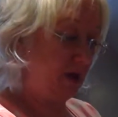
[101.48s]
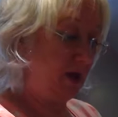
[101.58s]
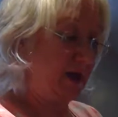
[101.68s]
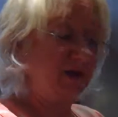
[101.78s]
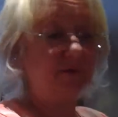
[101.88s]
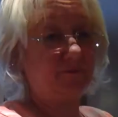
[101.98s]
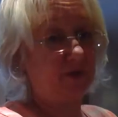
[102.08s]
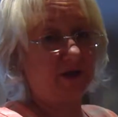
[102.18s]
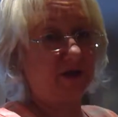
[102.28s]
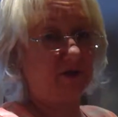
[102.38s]
any of
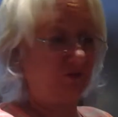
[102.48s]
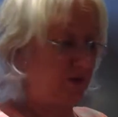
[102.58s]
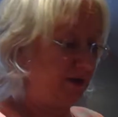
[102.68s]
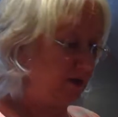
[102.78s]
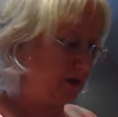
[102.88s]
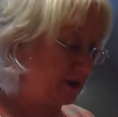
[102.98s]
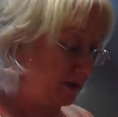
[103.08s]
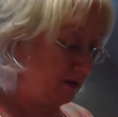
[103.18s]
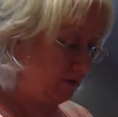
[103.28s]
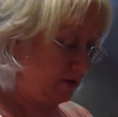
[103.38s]
these ingredients
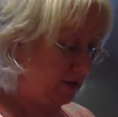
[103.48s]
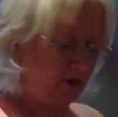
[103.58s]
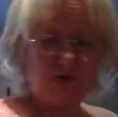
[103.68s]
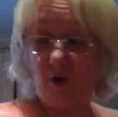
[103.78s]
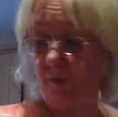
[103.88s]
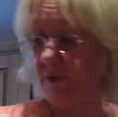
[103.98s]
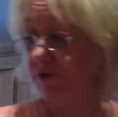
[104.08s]
are open